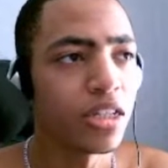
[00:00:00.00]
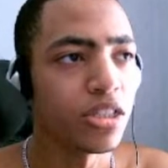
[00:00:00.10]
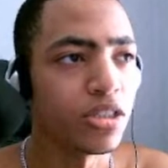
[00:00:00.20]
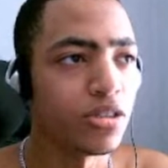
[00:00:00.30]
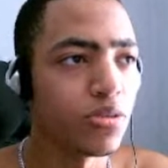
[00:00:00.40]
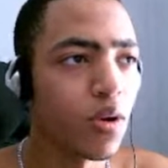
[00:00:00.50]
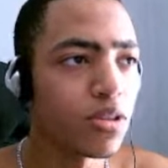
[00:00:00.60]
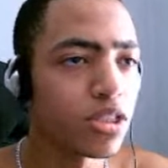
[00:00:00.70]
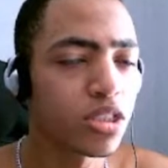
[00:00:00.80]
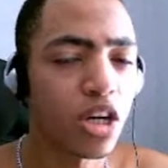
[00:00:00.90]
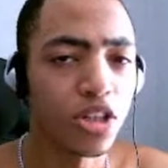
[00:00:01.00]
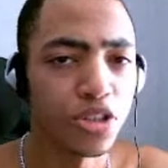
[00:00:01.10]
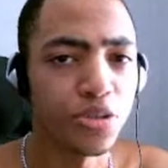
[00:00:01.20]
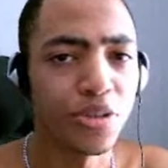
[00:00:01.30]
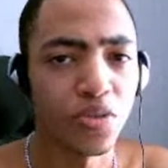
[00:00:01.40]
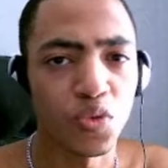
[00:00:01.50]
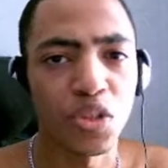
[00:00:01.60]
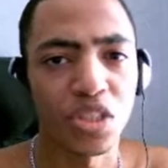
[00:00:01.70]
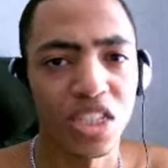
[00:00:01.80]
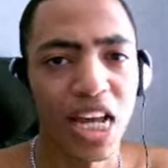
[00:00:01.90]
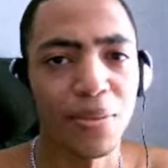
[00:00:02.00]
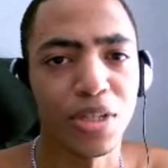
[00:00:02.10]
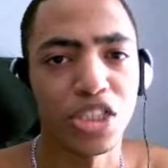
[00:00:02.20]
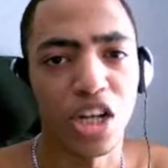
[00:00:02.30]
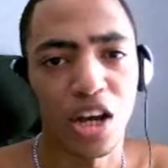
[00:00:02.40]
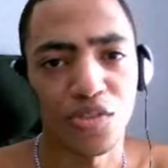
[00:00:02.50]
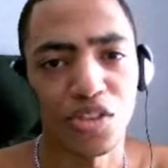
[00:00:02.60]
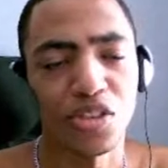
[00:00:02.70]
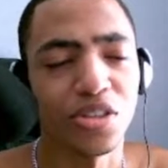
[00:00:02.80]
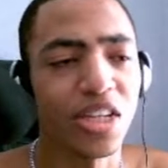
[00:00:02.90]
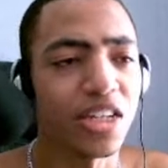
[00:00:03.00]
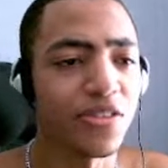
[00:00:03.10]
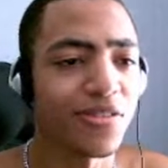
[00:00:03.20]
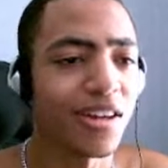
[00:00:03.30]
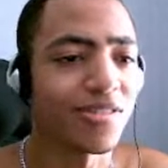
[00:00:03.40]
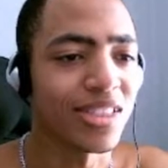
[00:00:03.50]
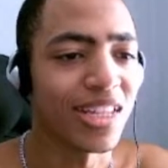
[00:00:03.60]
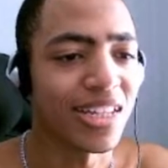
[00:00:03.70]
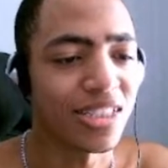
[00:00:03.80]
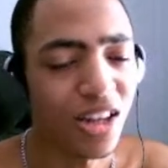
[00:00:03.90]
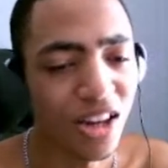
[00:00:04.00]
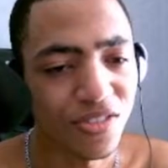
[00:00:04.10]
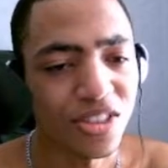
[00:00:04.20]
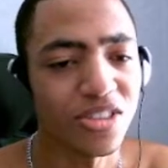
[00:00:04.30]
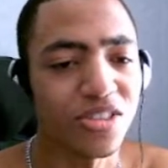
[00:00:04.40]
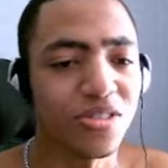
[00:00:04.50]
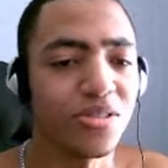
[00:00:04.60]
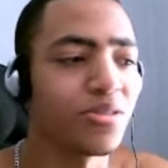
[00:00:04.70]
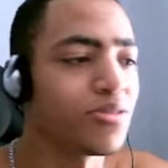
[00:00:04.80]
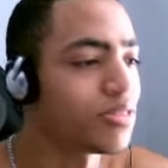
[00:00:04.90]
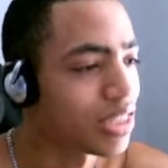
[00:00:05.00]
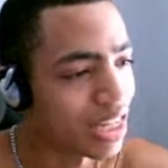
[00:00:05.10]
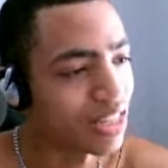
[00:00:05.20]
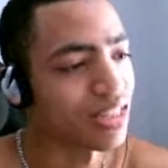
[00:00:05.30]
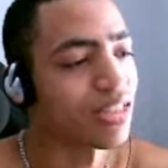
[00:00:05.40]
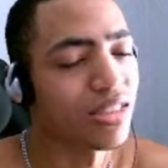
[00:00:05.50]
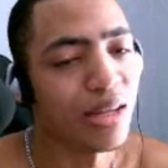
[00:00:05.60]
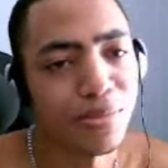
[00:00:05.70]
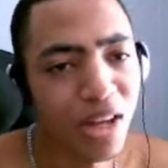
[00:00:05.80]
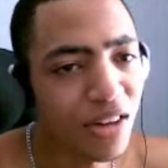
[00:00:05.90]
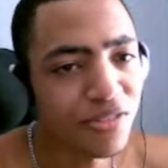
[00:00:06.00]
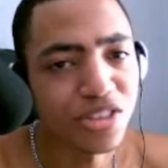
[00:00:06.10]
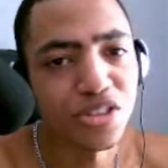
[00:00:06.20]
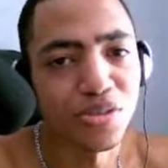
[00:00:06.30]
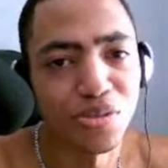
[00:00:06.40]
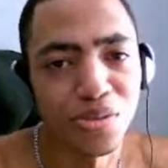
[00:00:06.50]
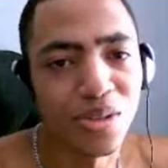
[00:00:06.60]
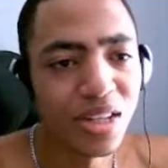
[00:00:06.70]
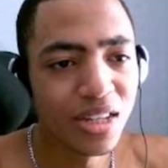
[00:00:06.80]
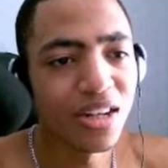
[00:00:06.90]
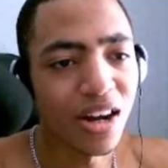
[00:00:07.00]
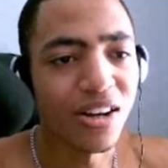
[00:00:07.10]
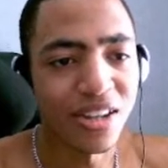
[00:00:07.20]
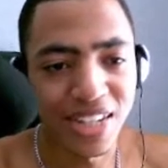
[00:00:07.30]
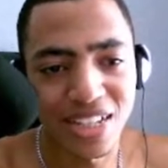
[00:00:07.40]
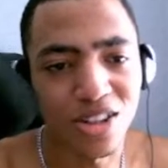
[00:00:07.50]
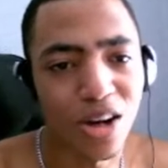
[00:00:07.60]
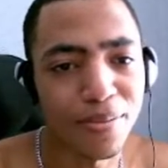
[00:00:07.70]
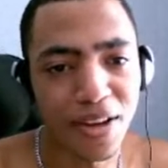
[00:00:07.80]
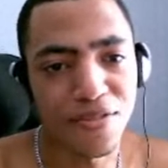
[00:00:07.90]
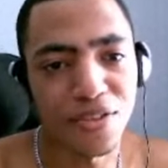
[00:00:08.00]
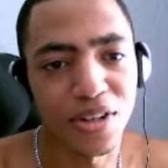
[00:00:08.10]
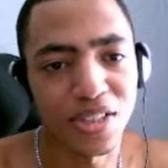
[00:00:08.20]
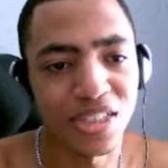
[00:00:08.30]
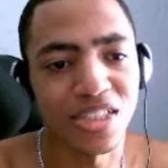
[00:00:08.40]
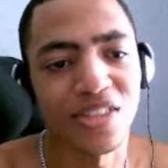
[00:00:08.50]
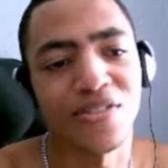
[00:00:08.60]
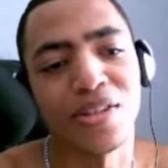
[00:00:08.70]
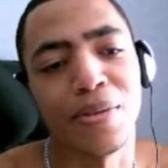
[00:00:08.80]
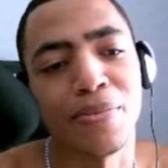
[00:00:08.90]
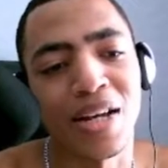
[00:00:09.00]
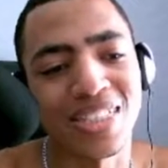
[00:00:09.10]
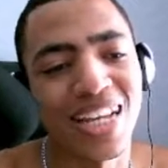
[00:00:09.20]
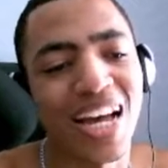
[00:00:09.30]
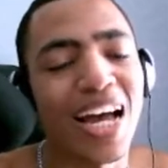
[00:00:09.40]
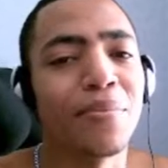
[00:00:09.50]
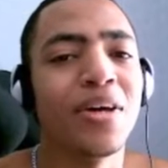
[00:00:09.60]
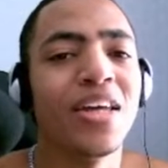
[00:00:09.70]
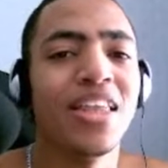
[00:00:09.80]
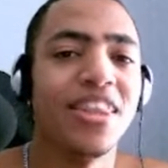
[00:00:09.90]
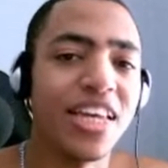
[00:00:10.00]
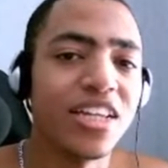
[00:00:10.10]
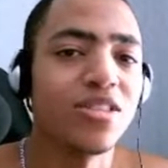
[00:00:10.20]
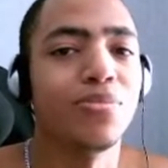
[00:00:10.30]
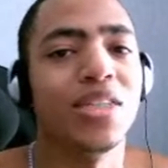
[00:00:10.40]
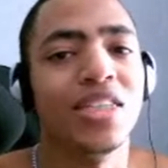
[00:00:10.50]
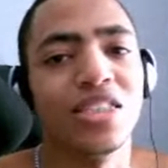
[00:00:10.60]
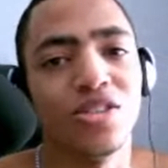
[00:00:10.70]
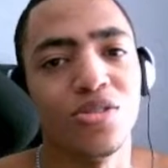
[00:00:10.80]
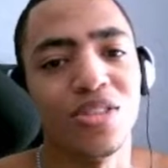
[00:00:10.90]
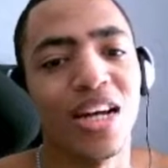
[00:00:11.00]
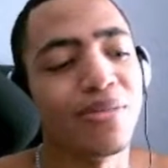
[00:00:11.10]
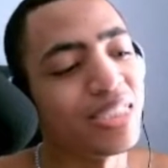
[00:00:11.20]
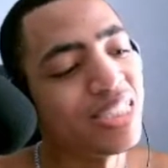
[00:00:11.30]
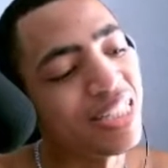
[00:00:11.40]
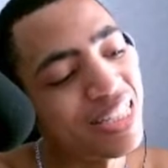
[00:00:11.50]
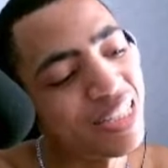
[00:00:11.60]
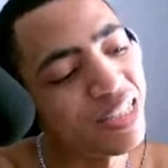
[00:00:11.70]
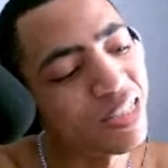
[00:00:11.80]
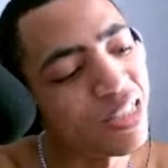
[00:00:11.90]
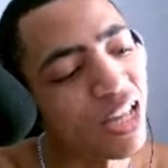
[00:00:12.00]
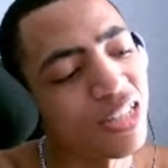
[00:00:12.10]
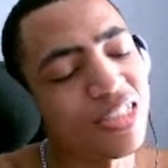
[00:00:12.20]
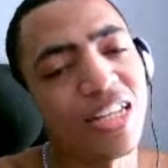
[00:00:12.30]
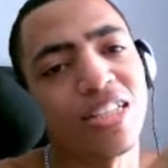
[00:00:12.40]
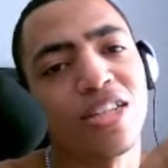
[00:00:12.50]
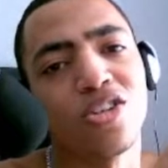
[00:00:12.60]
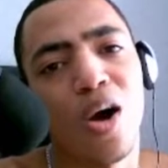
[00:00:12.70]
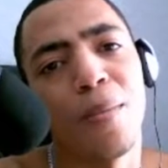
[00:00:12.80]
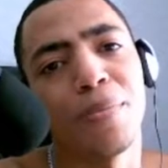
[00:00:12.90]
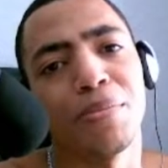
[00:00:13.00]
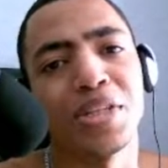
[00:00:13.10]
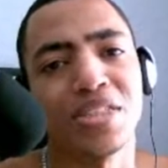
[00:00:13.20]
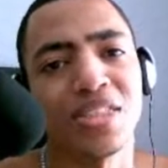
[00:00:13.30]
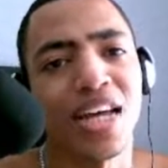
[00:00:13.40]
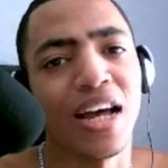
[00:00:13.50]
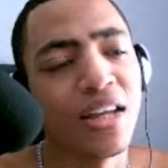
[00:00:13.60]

you only start doing real damage after you get your 5 stacks, after you stack Lethal Tempo, after you are in combat for a significant amount of time, then you begin to do damage. Lost Stand complements that.